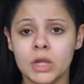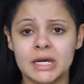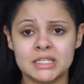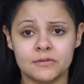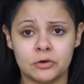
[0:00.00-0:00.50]

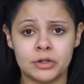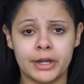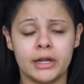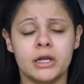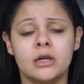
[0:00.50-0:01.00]

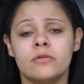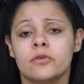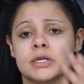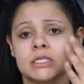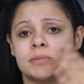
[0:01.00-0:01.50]
exfoliating,
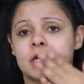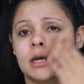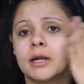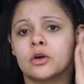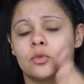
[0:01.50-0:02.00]
for it to be
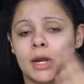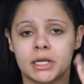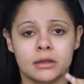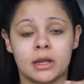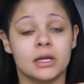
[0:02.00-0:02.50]
kind of
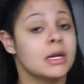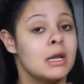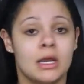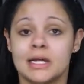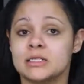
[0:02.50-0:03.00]
granulated.
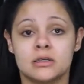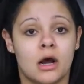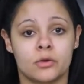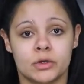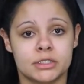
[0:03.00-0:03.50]
It's
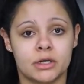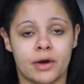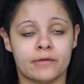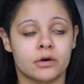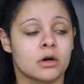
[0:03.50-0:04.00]
not
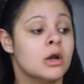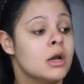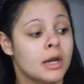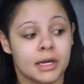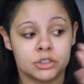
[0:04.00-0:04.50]
whatsoever.
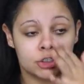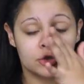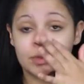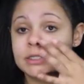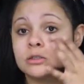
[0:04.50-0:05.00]
It
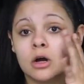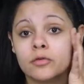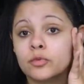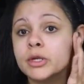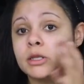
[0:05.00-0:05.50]
just rinsed
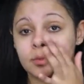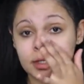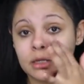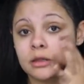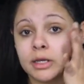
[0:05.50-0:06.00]
off really,
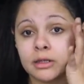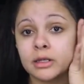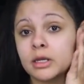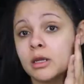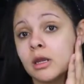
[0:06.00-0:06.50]
really
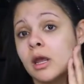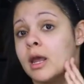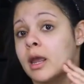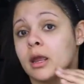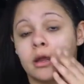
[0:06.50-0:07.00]
cleanly.
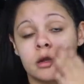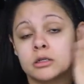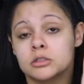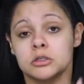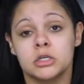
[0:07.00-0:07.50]

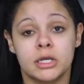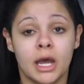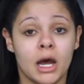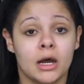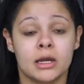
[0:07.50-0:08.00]
And
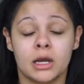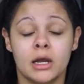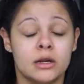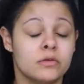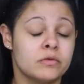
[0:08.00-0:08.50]
yeah, I
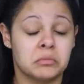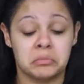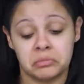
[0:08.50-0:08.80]
kind of,